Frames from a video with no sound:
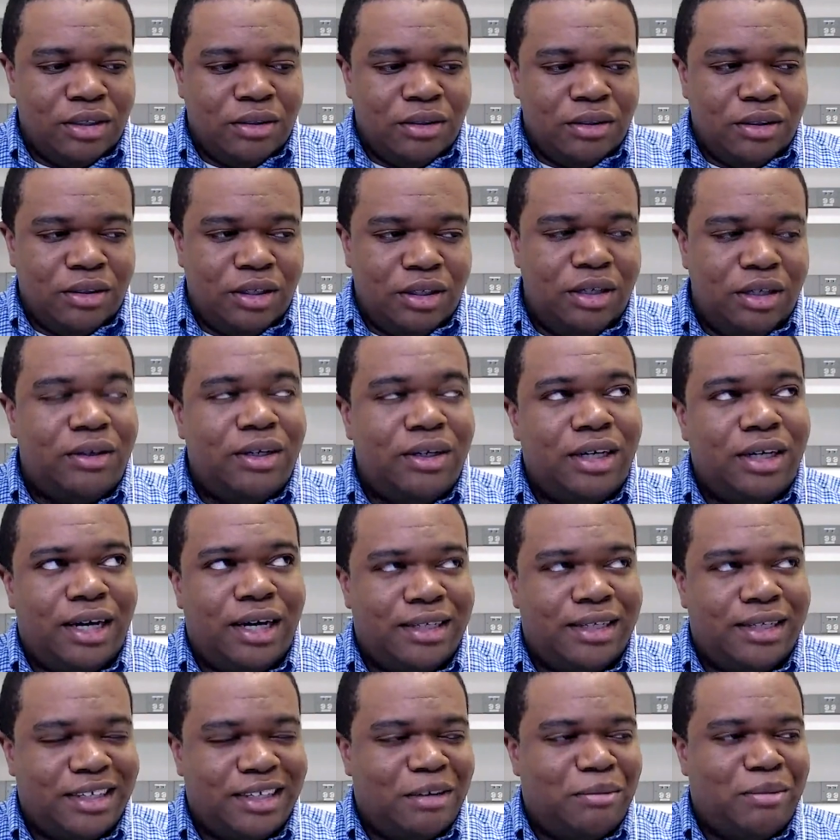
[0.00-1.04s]
you know what? I
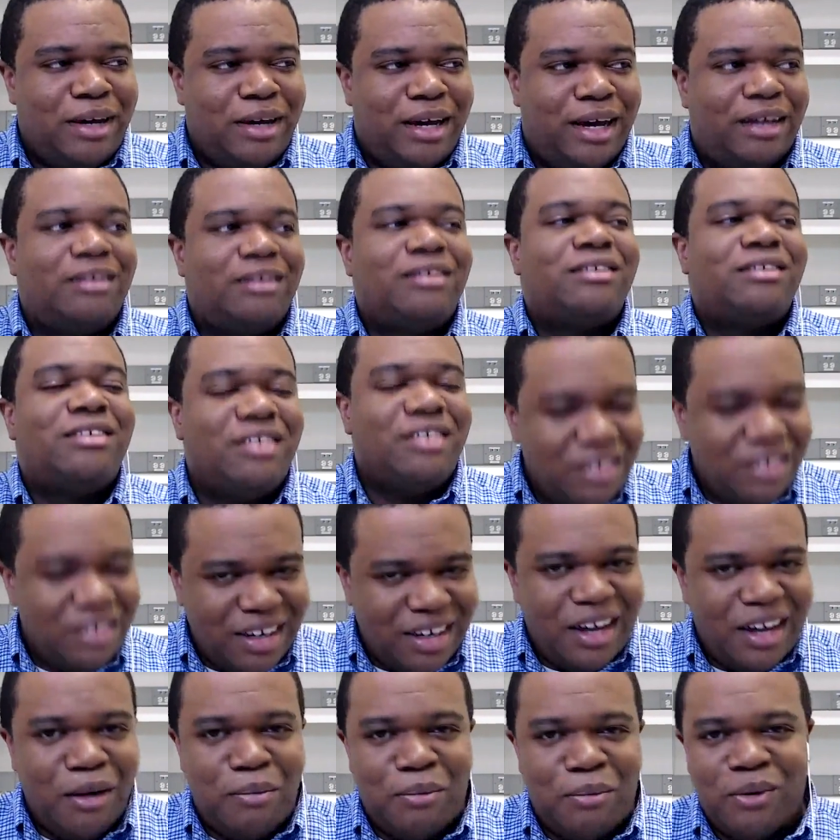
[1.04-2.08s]
take that back.
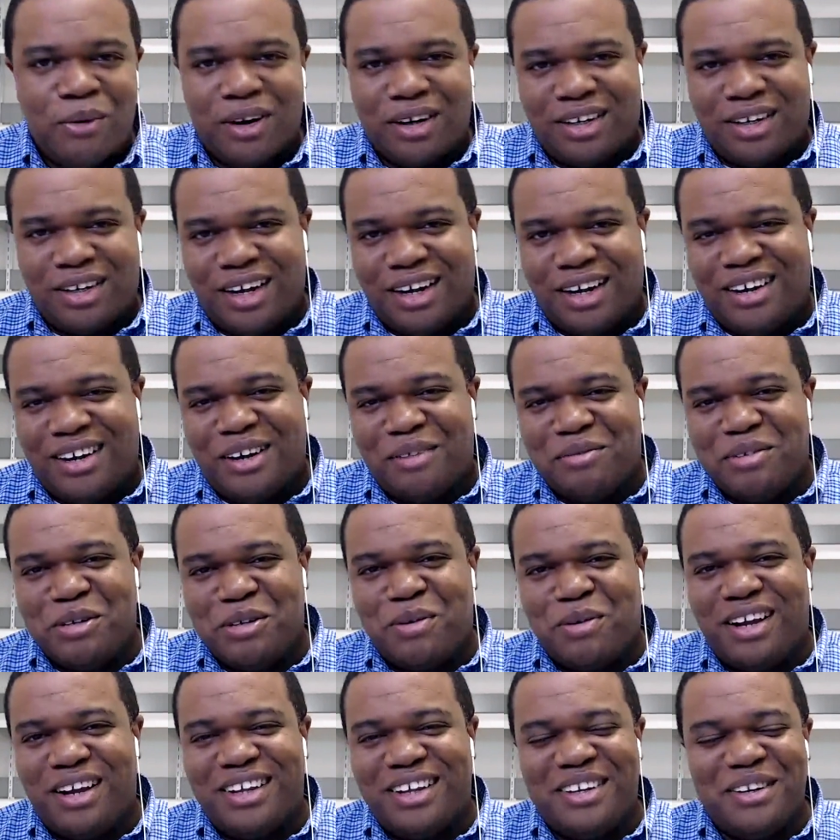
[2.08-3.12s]
Upwork.com is
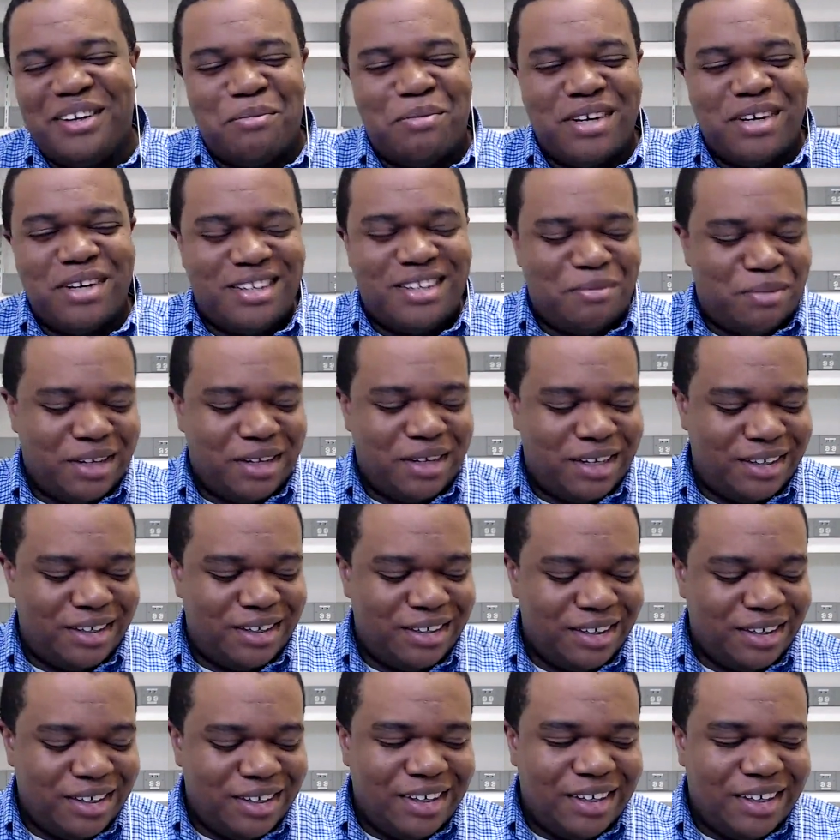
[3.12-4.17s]
probably your best bet.
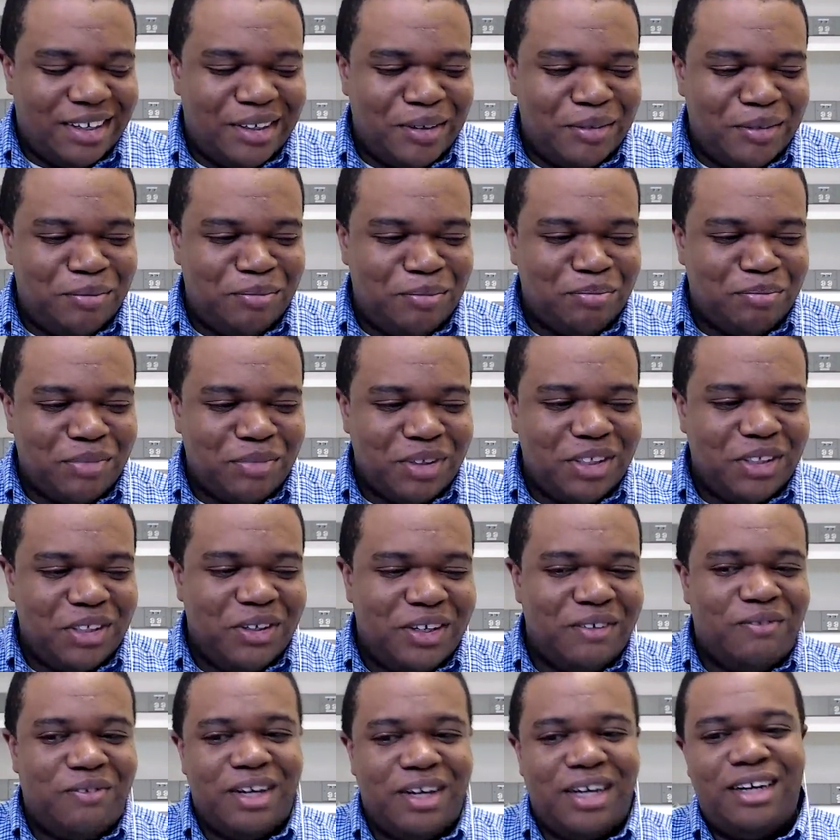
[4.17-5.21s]
You can
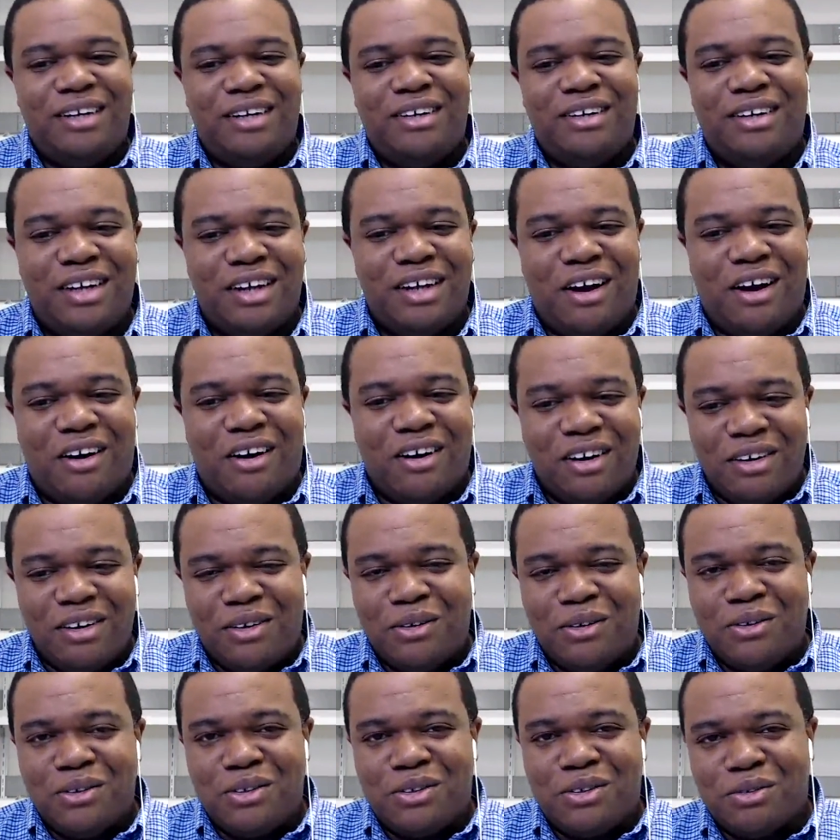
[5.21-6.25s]
find
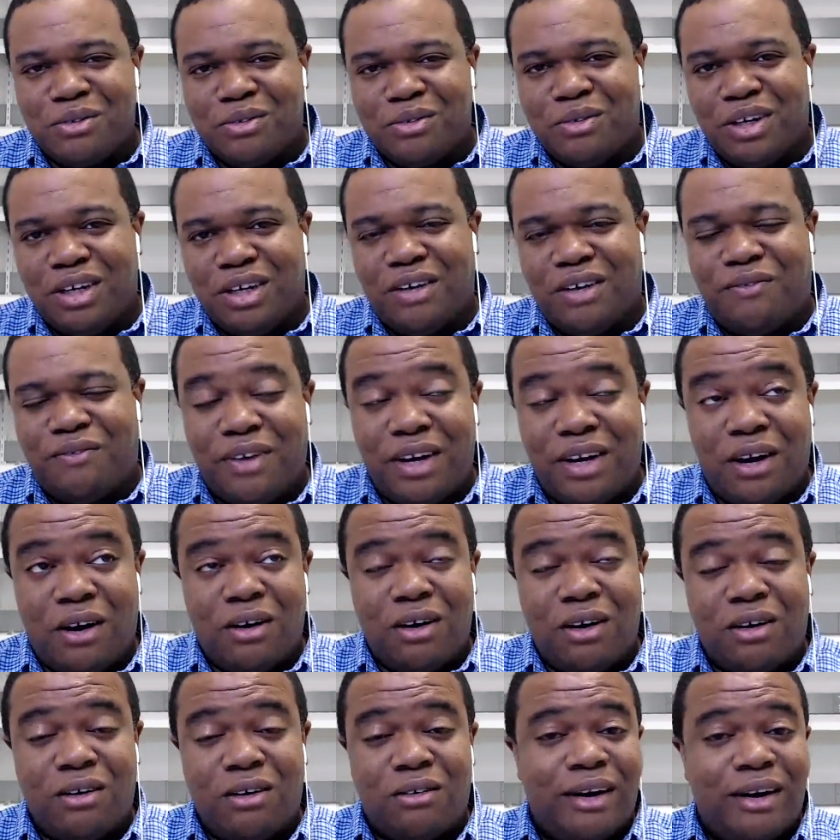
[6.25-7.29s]
article
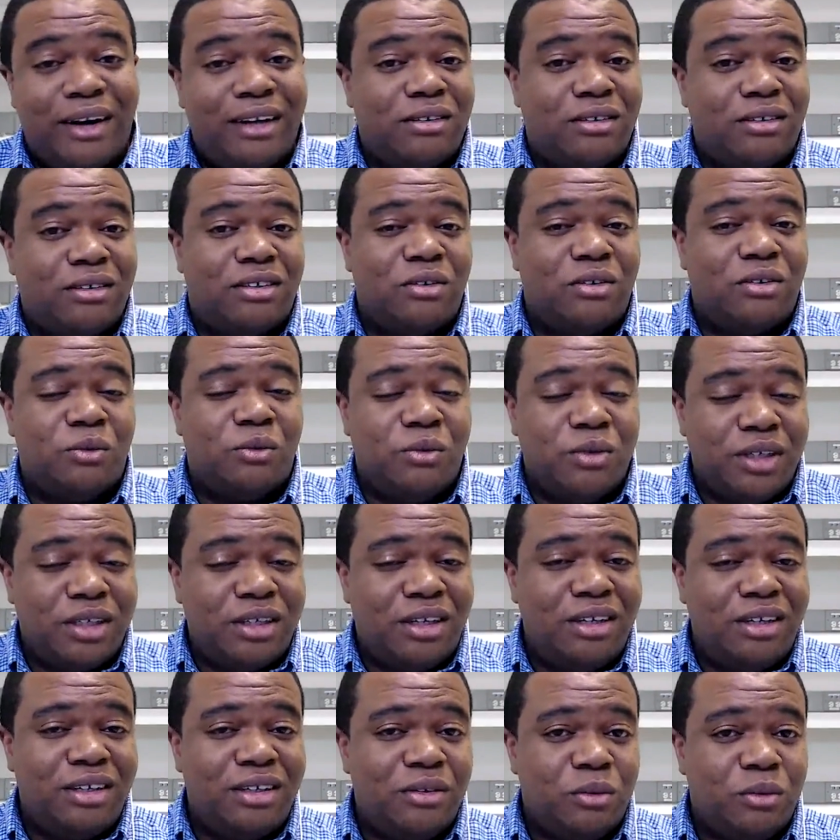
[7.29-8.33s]
writers
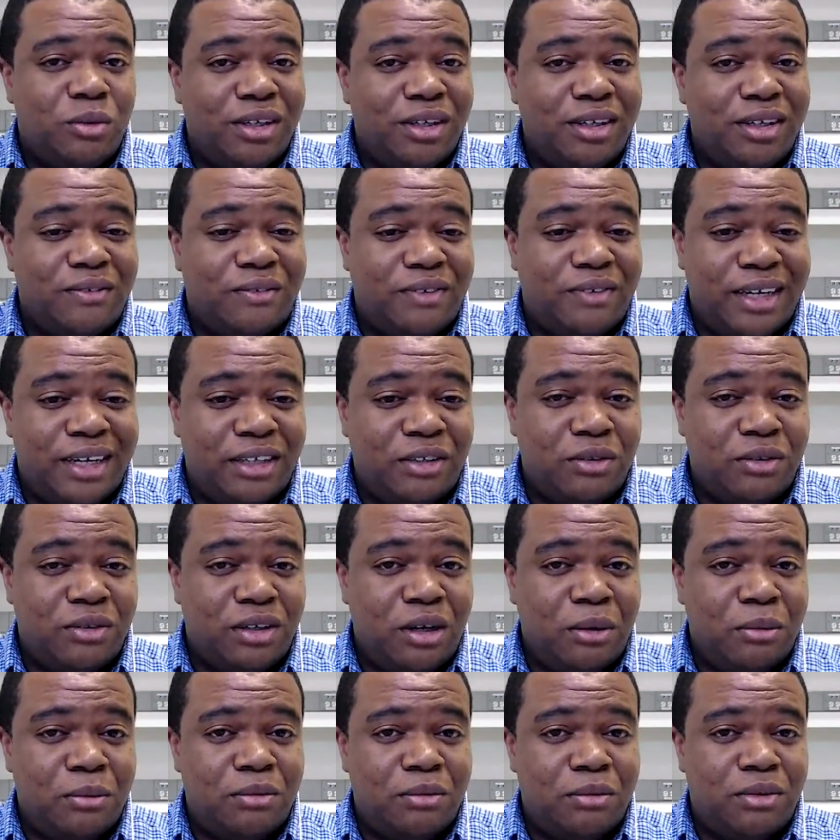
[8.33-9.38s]
really, really fast with
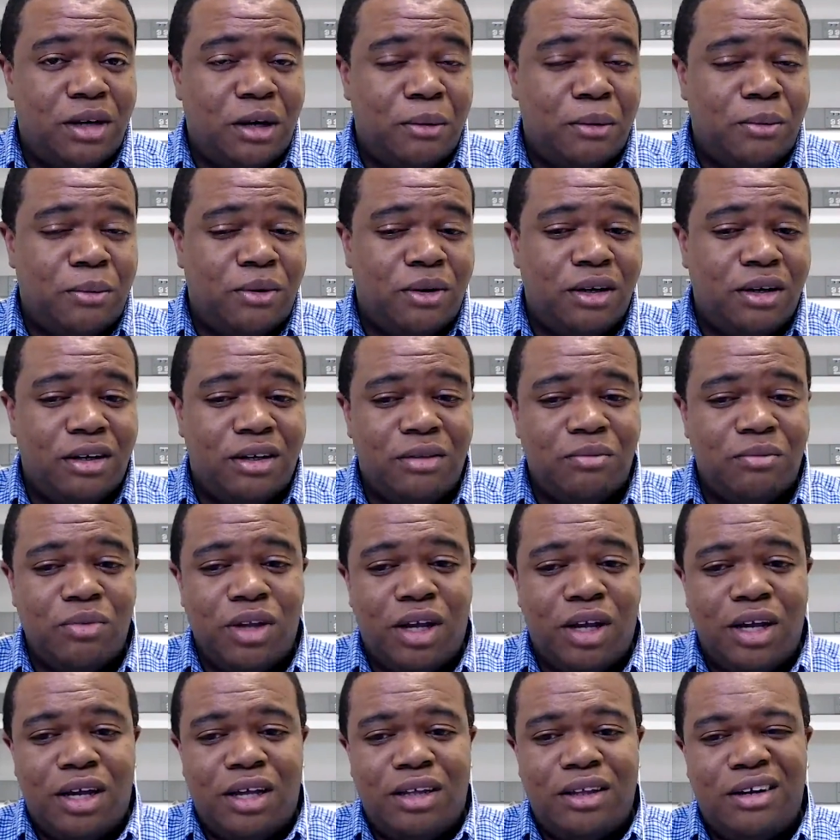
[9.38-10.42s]
Upwork.
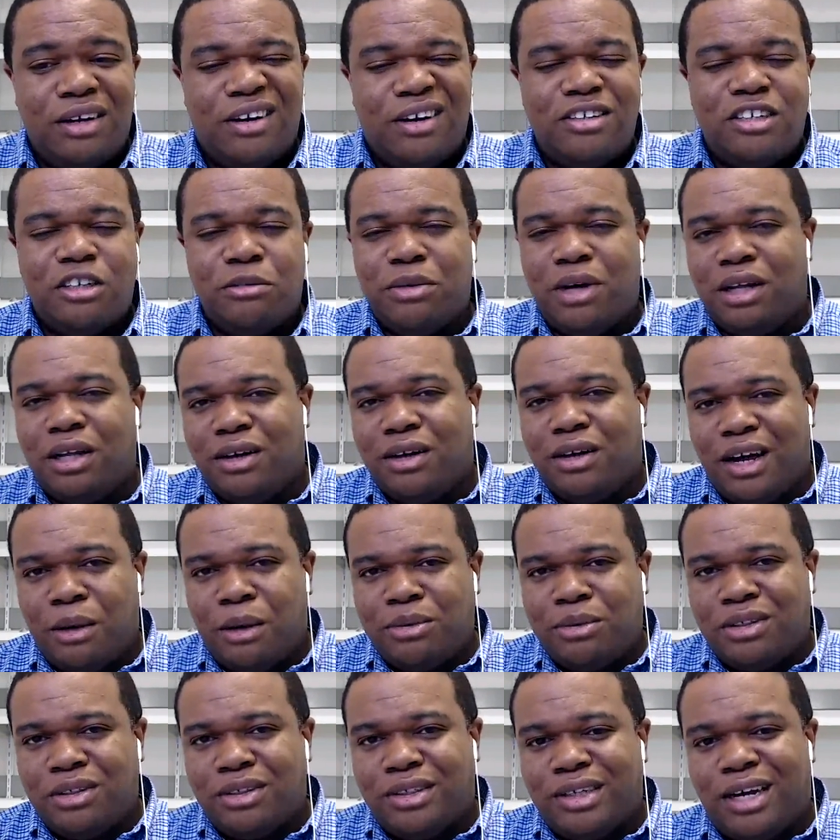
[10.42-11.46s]
There are some other
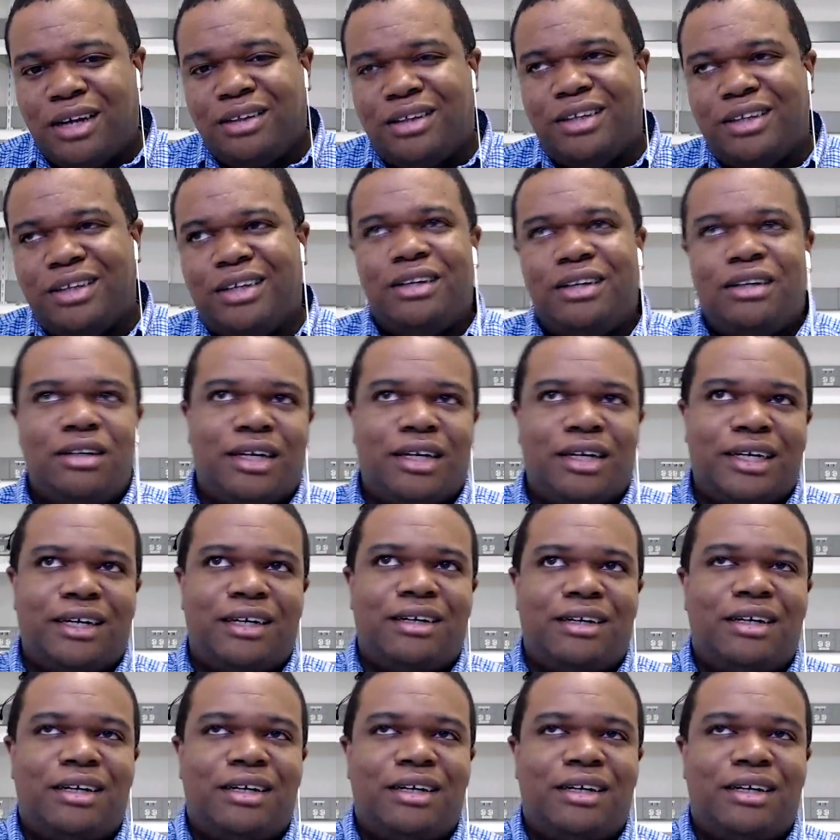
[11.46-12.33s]
options out there like